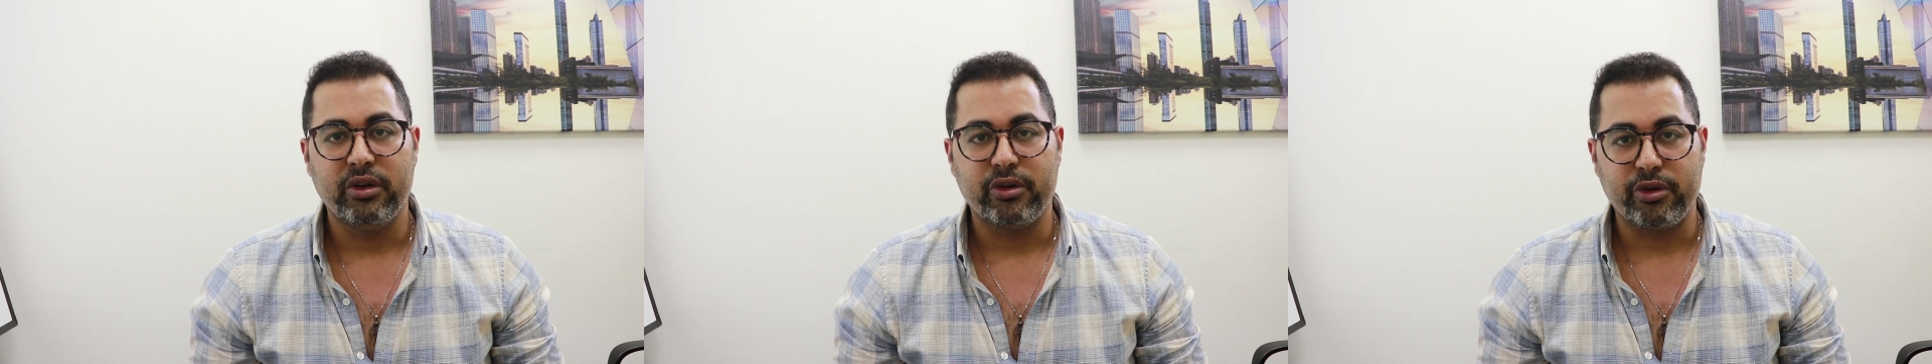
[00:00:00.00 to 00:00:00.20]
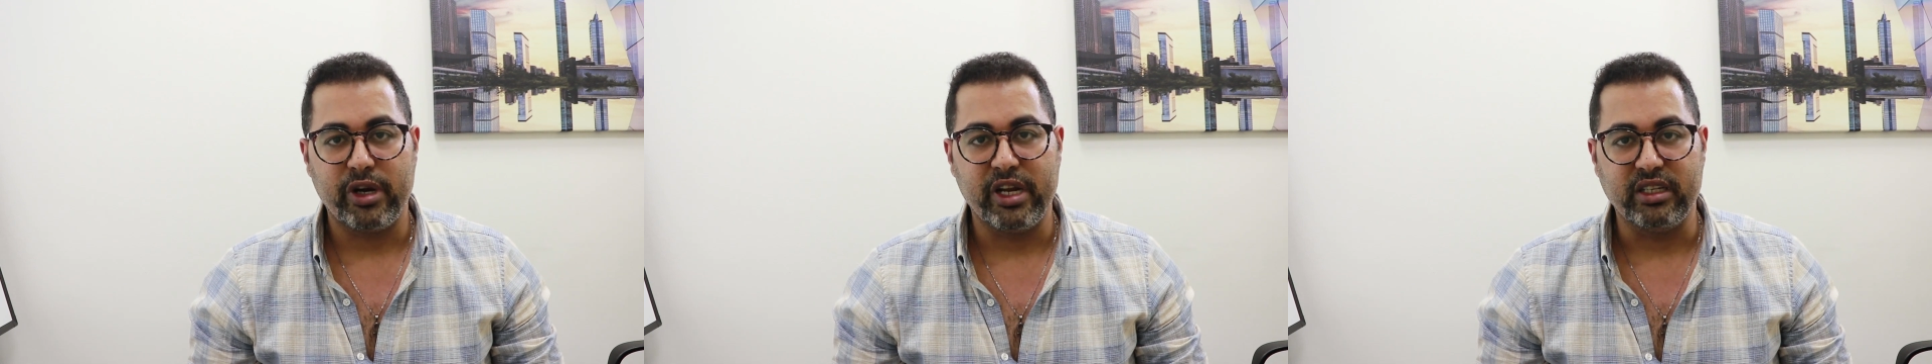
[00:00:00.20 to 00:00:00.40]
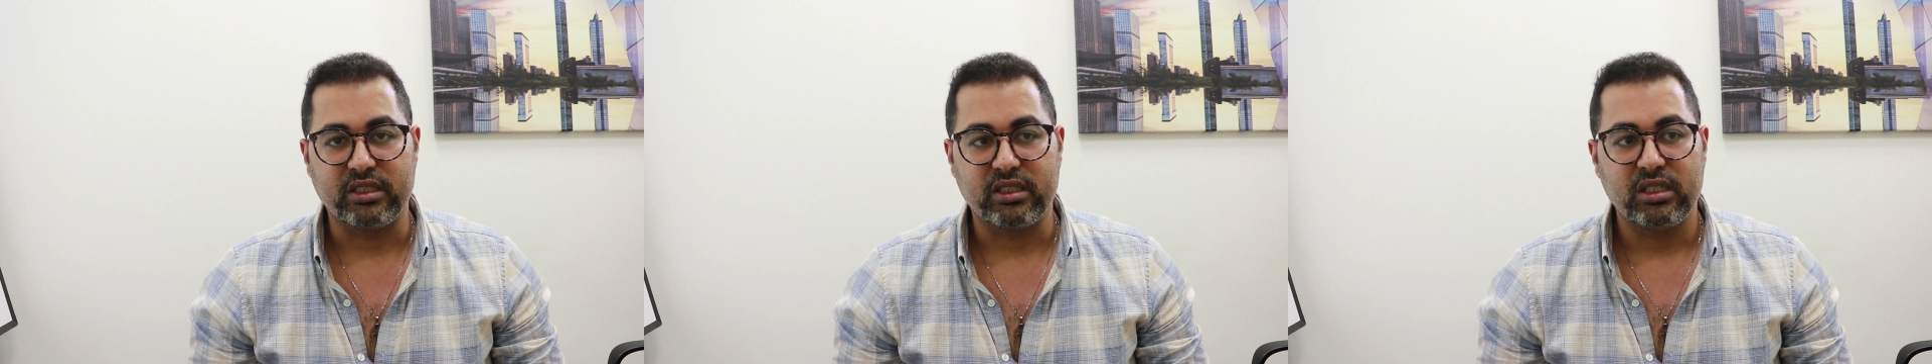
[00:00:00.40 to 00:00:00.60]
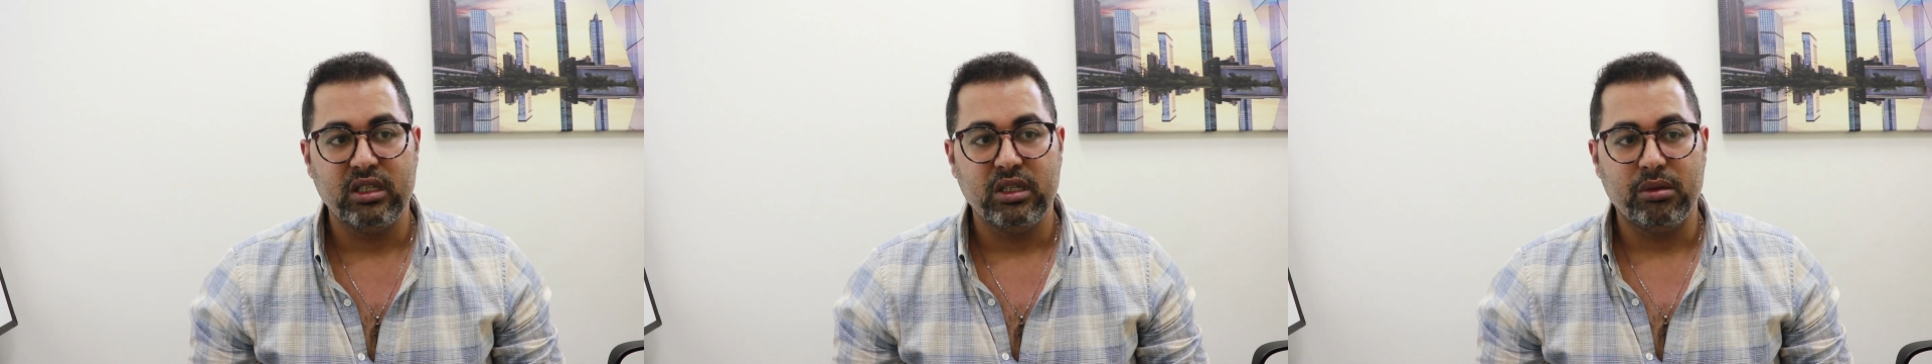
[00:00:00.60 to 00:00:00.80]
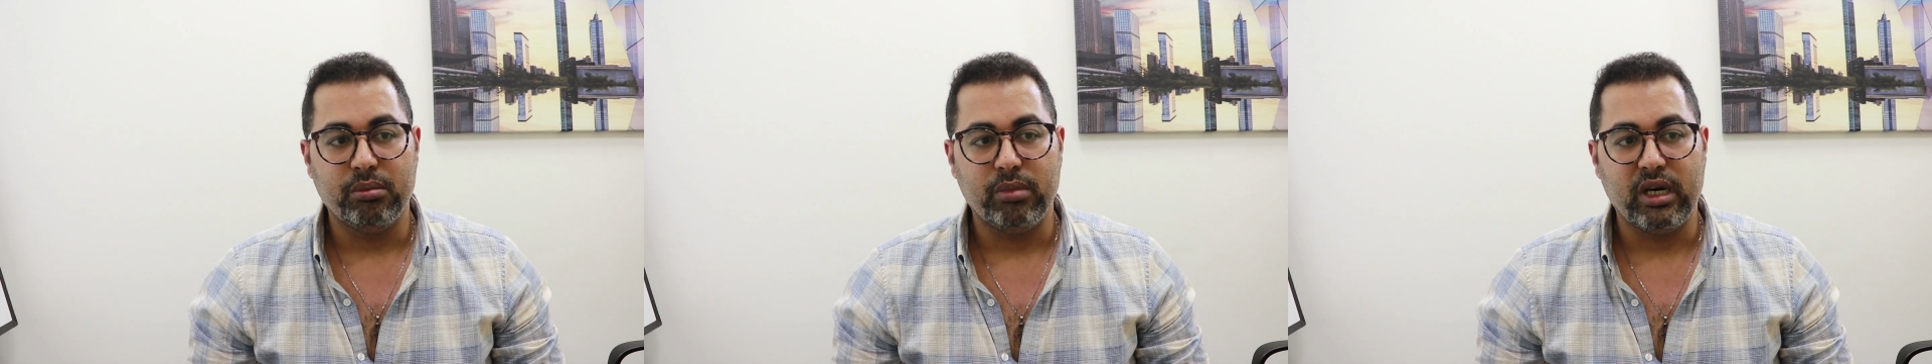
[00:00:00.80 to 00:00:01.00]
rent.
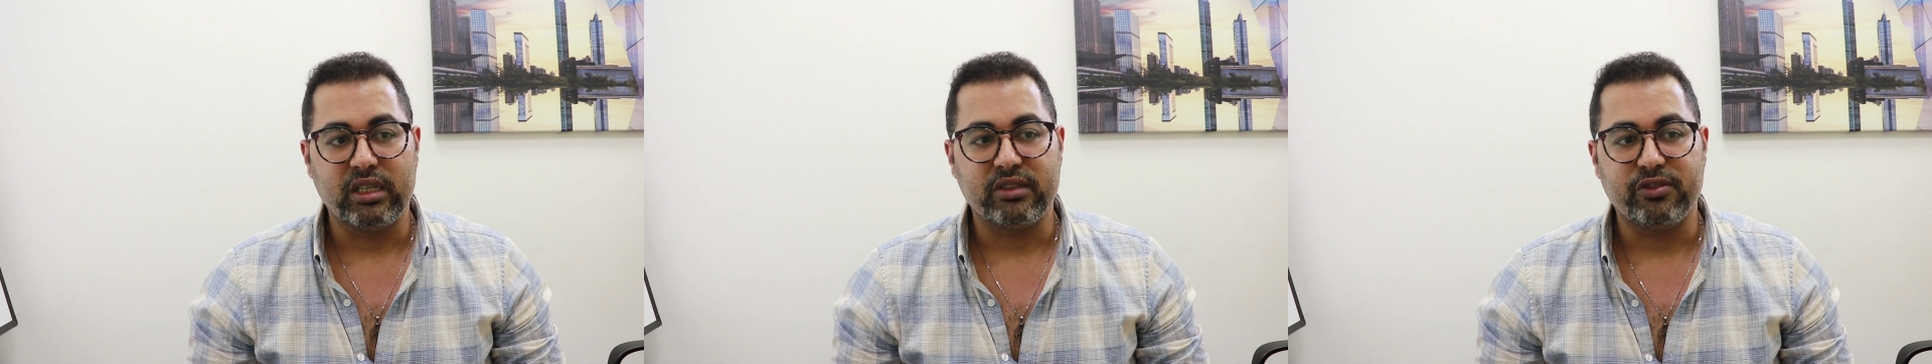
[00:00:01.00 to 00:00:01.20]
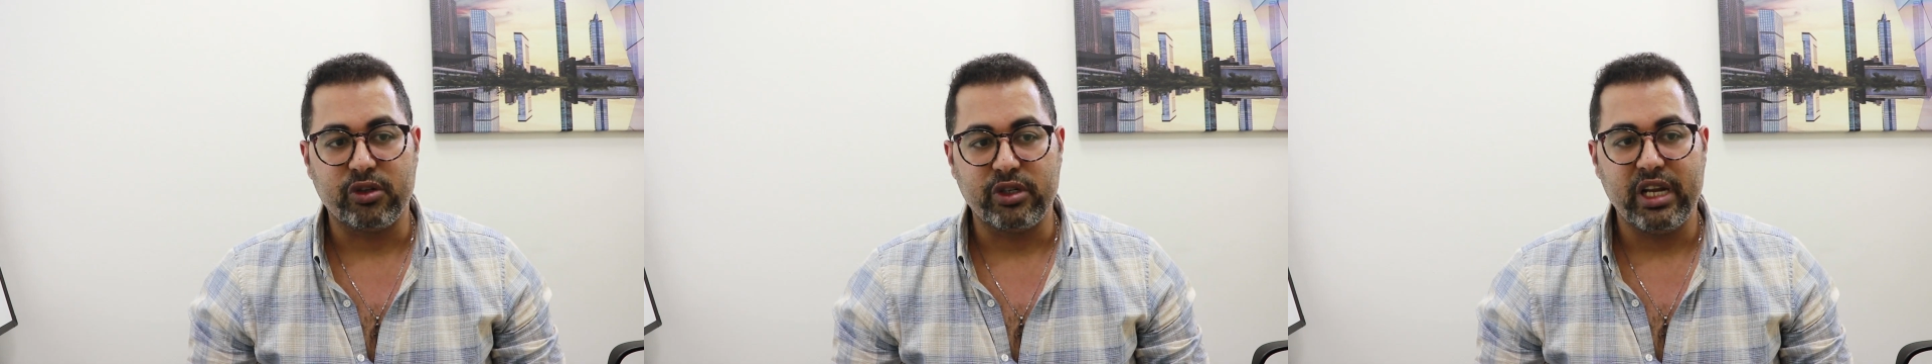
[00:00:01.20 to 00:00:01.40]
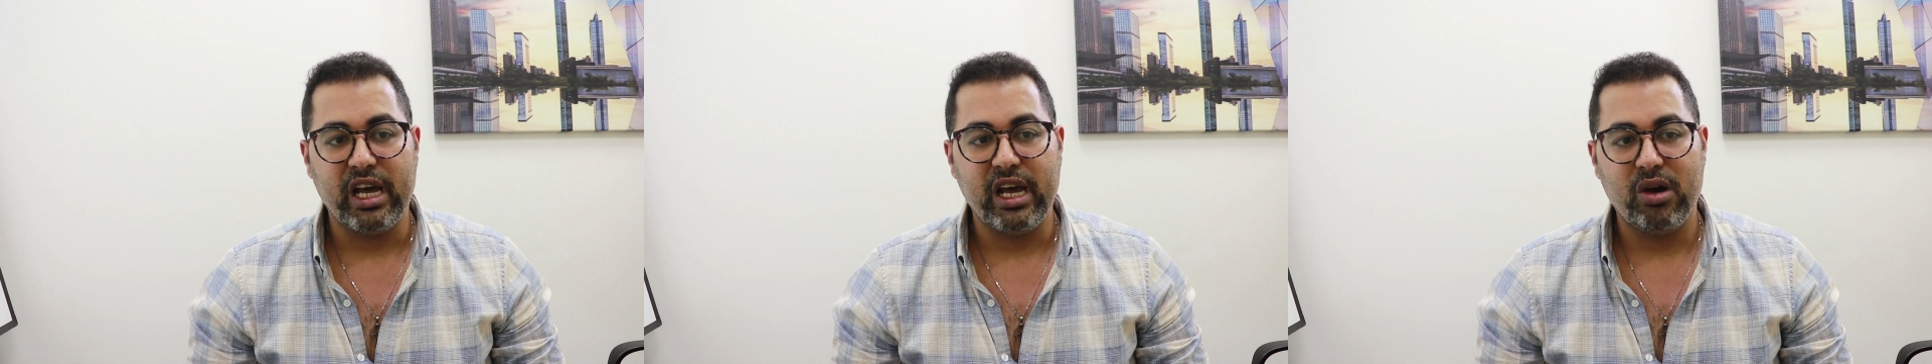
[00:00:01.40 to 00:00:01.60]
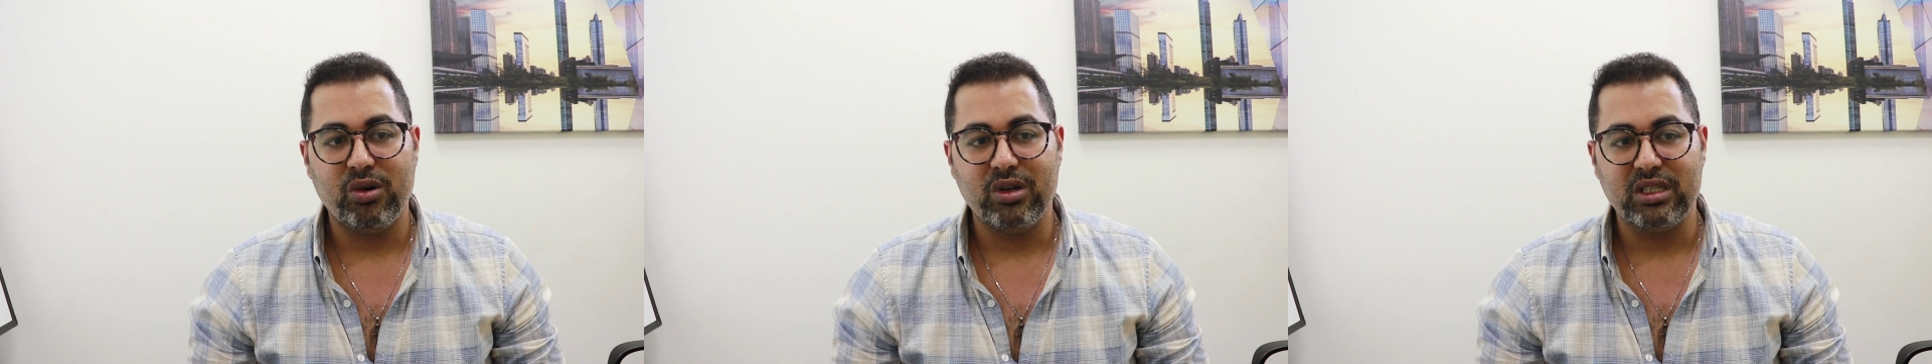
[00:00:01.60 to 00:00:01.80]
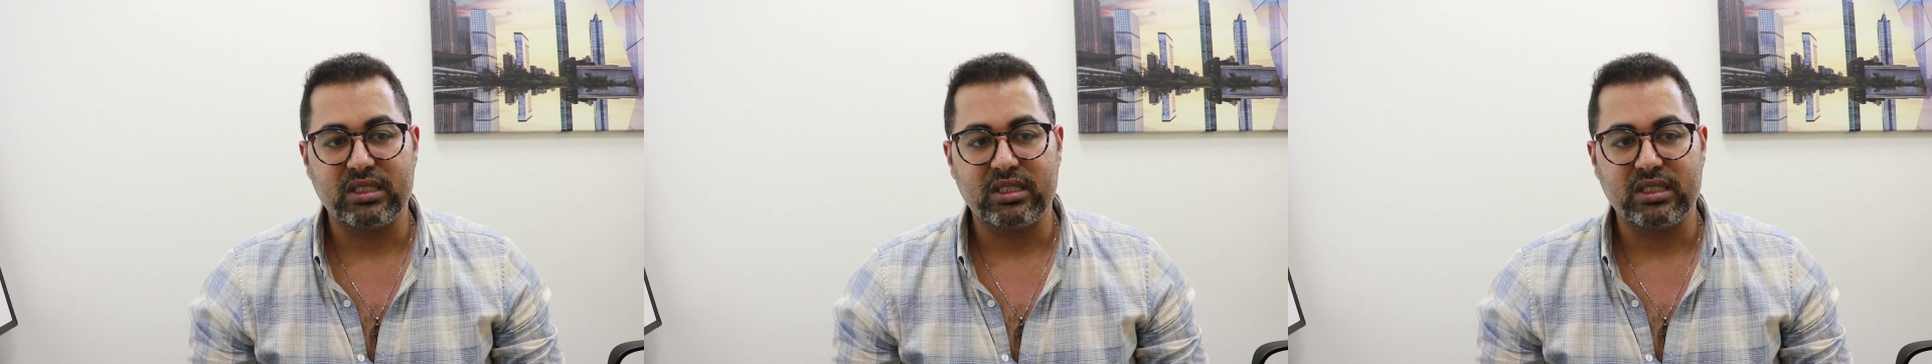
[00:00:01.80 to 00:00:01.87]
But for now,